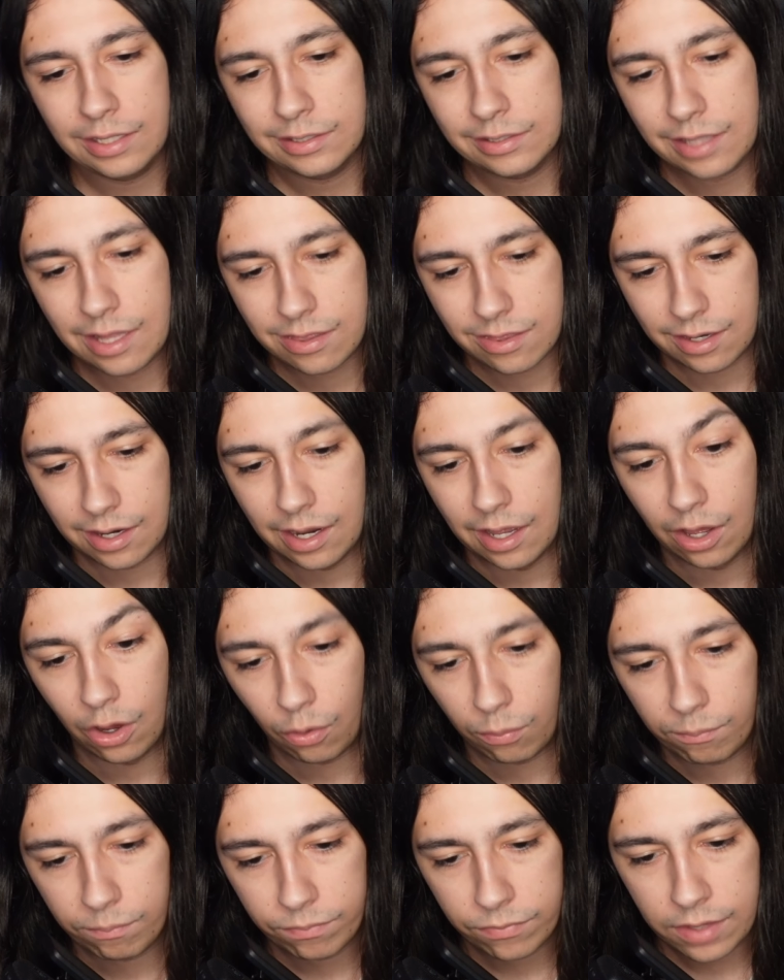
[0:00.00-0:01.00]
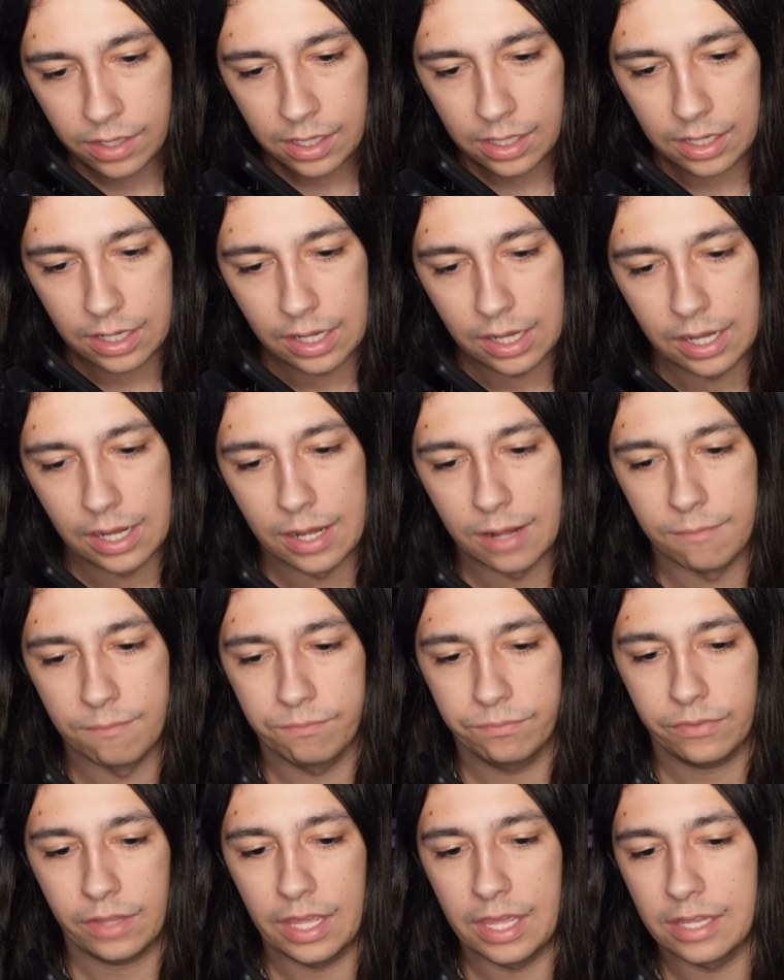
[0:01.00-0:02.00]
That's going to help.
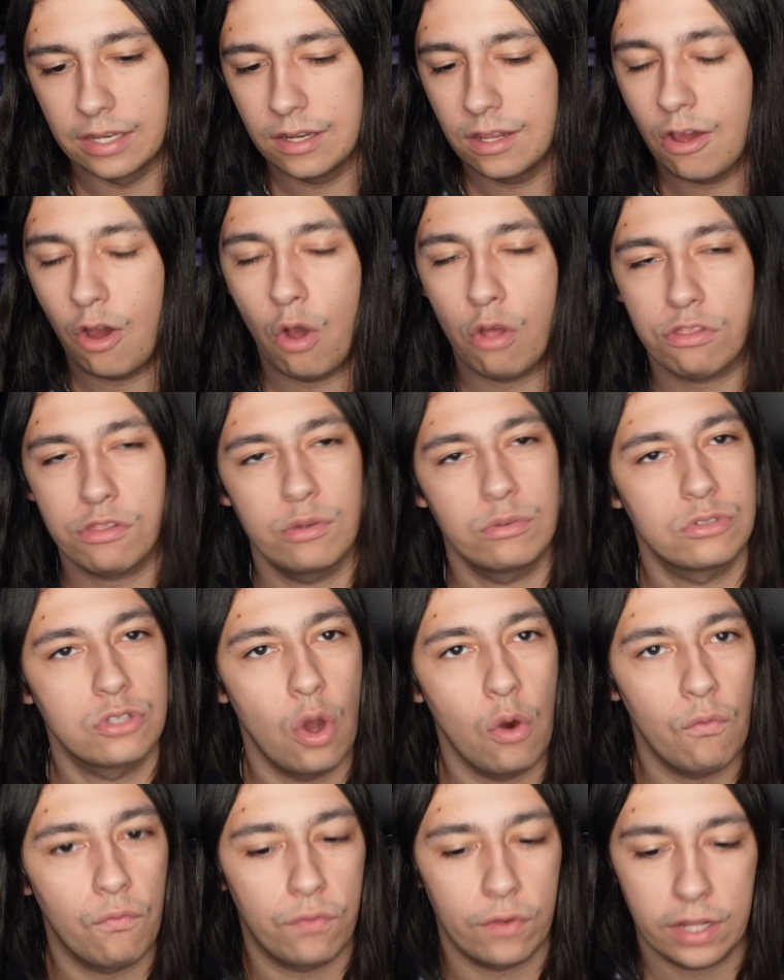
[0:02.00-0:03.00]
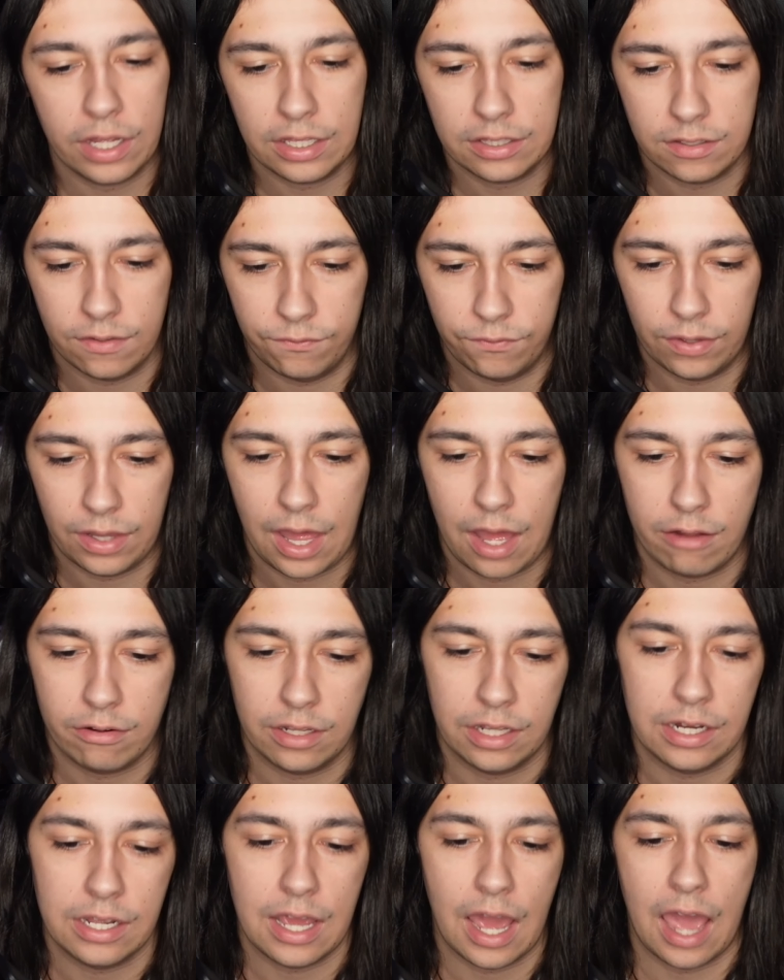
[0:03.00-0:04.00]
And also, don't forget to fill out
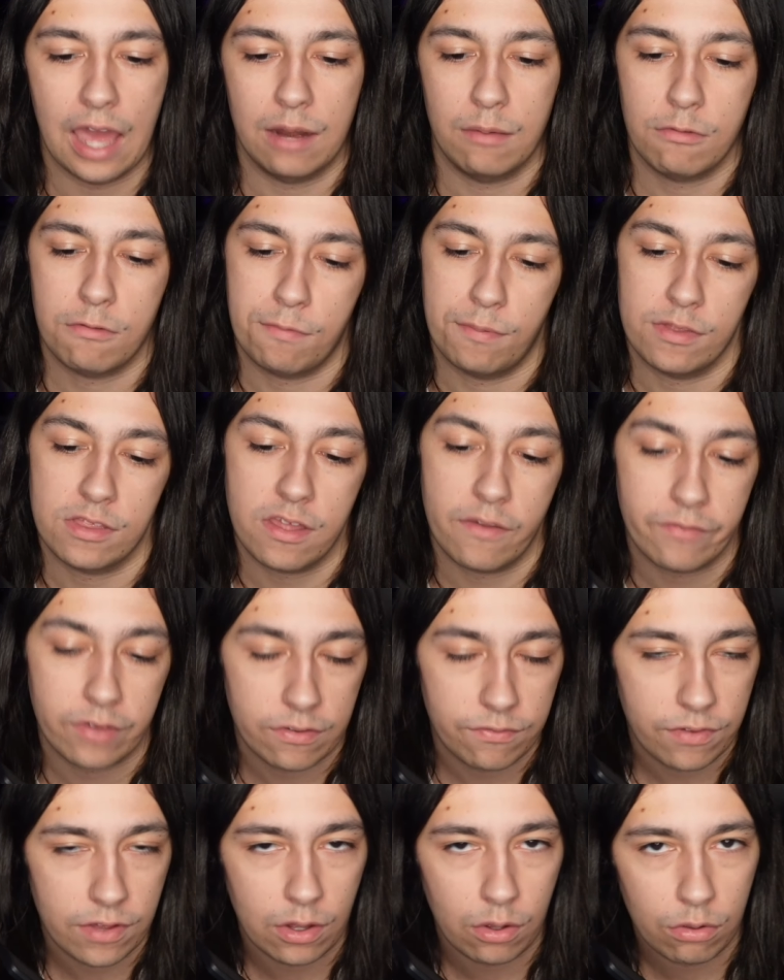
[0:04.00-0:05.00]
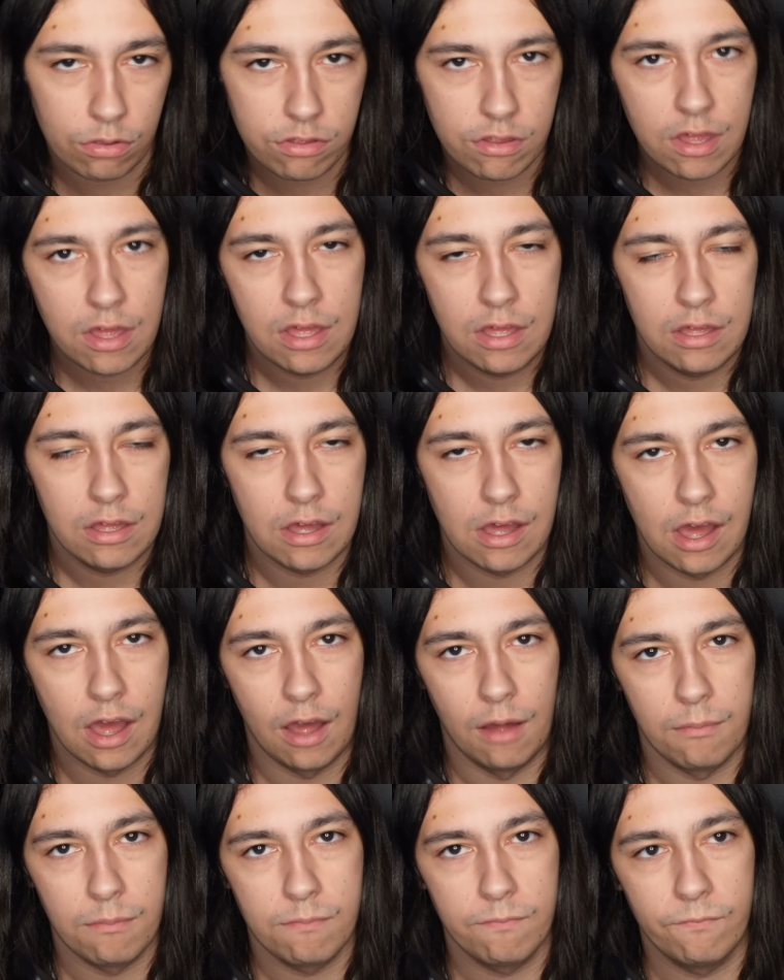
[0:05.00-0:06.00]
any item-specific fields.
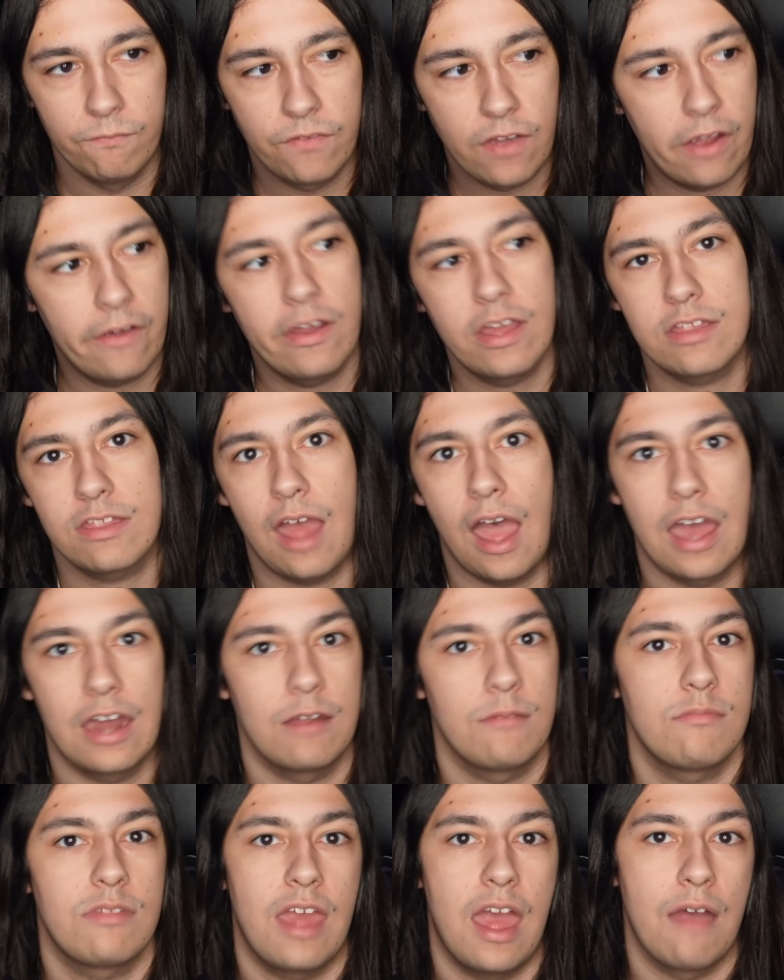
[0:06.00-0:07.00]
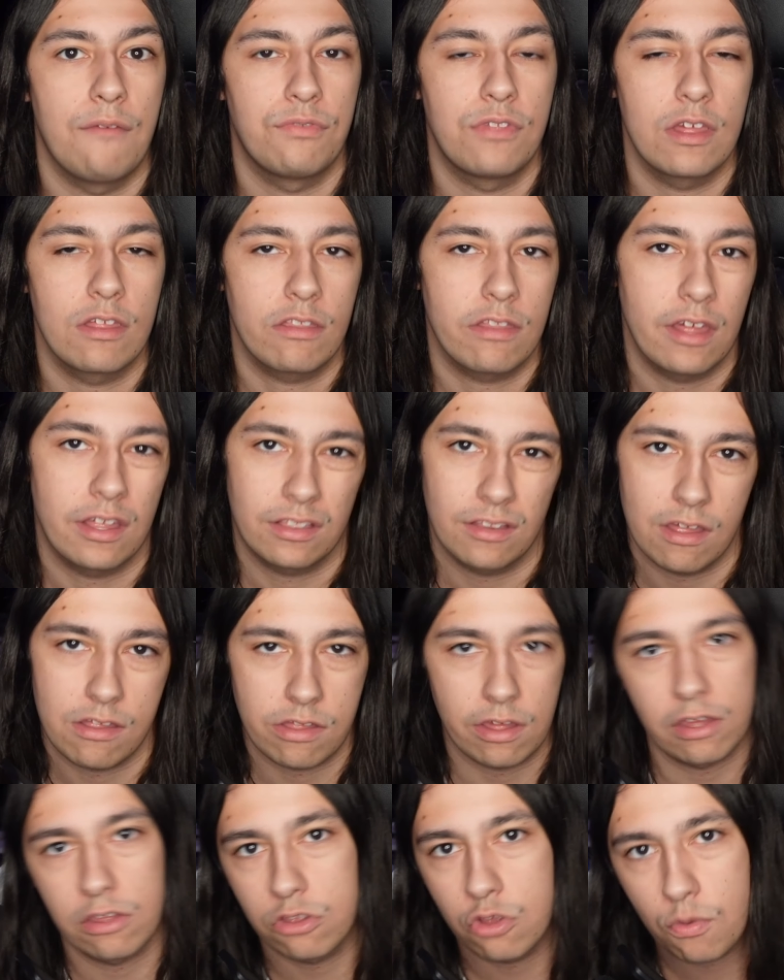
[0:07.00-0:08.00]
Various items have things like this,
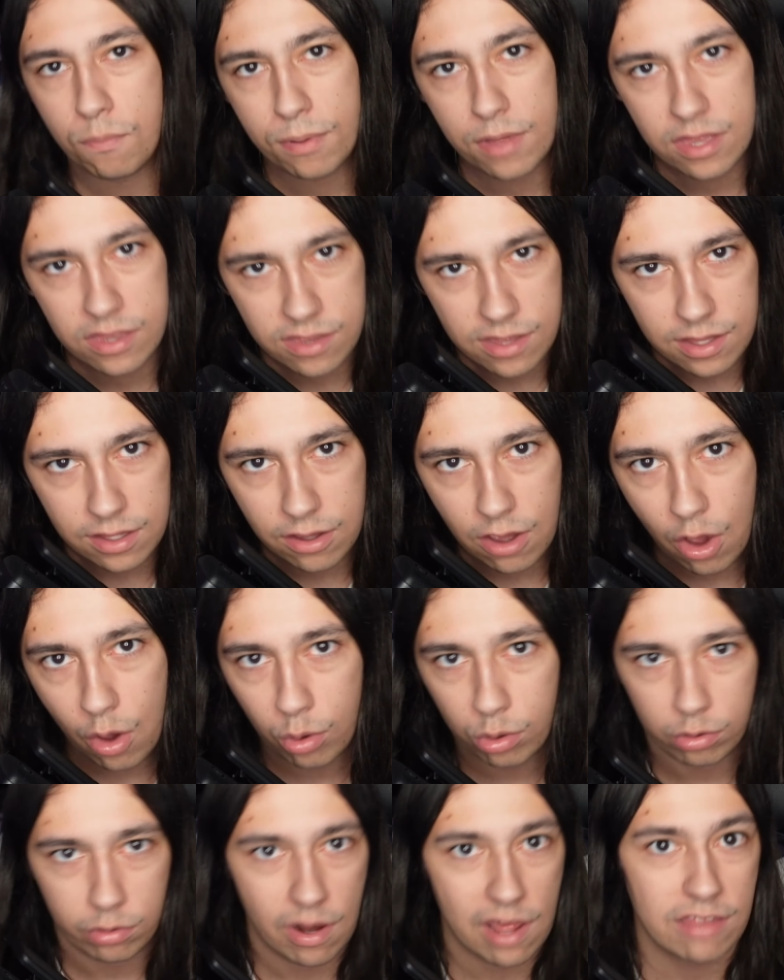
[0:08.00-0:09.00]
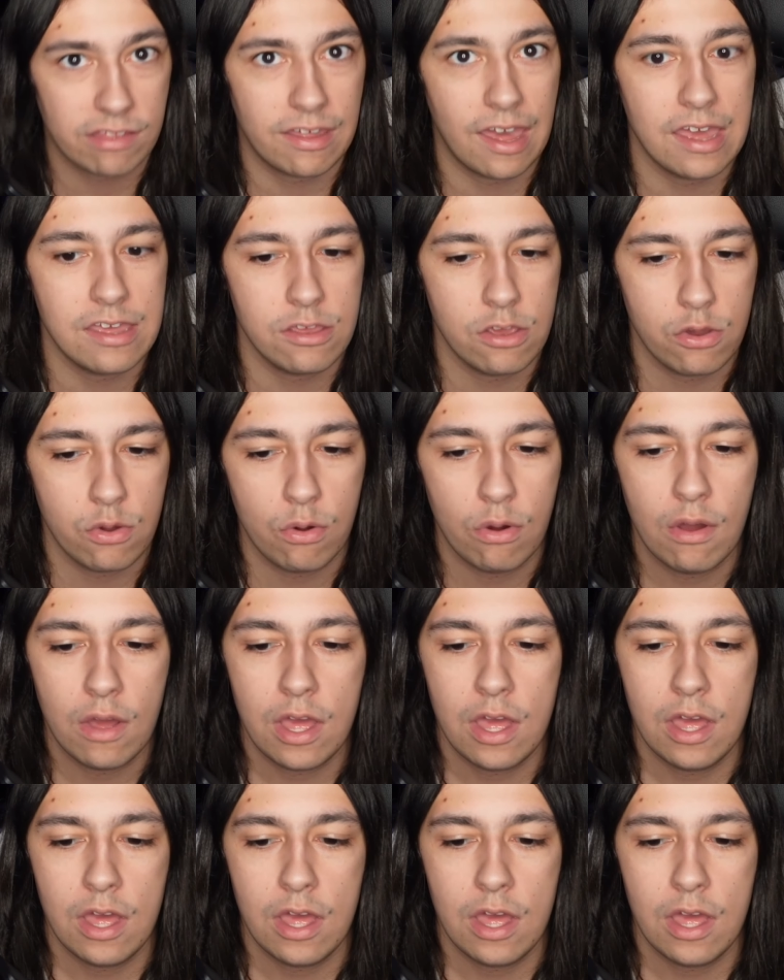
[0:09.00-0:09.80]
like a UPC code or an SKU.